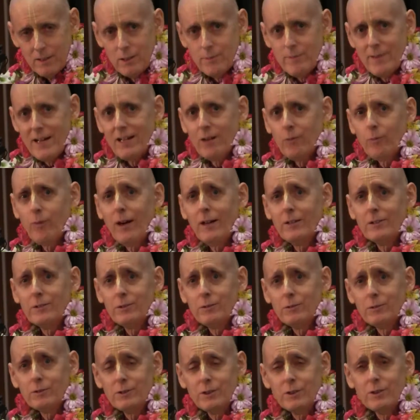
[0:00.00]
no matter
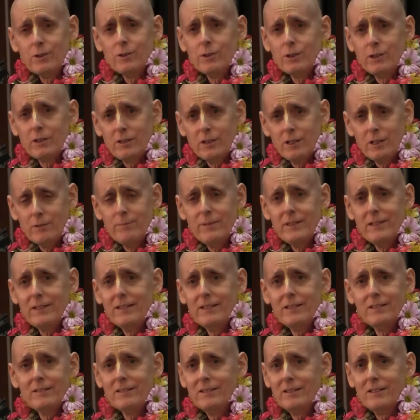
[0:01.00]
what you do, you're going to
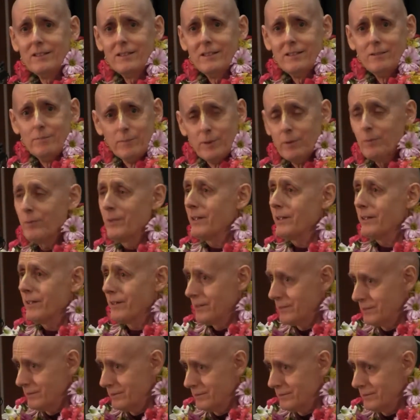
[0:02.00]
be
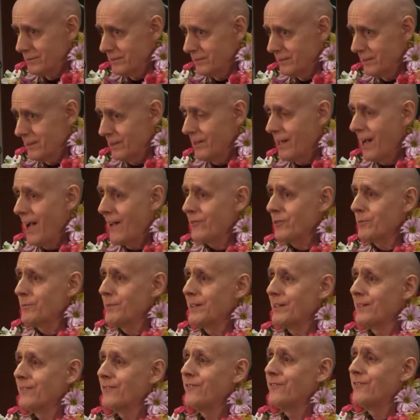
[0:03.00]
bewildered. Your life
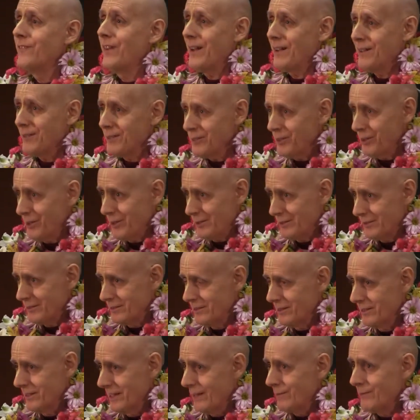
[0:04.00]
will be a
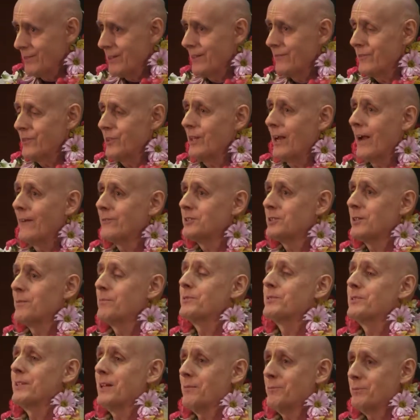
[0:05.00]
failure. Even if you have
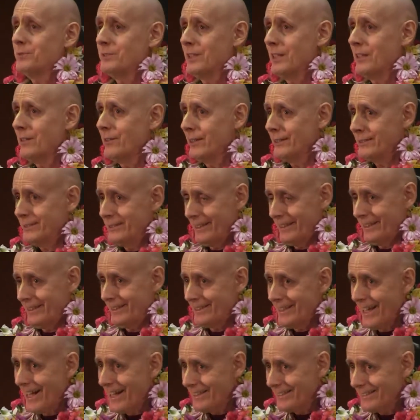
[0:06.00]
some temporary
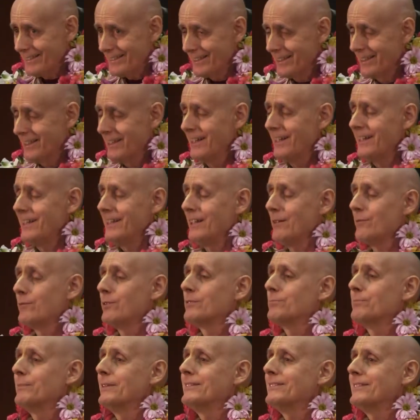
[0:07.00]
success,
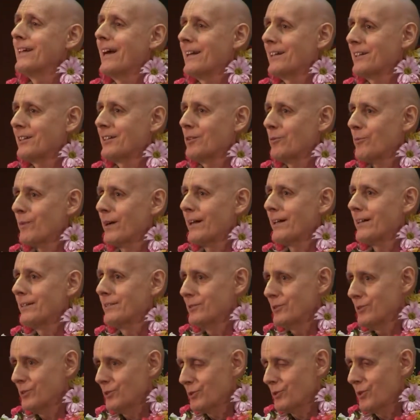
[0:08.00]
it will be taken
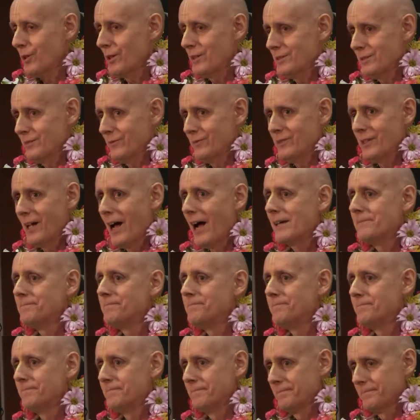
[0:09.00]
away in due course of
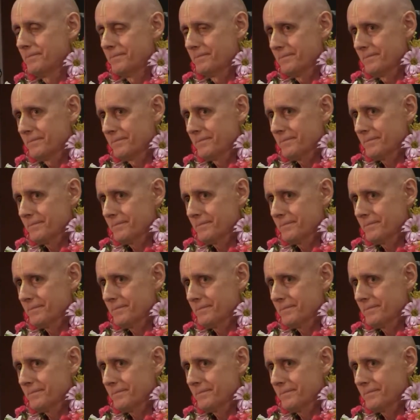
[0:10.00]
time.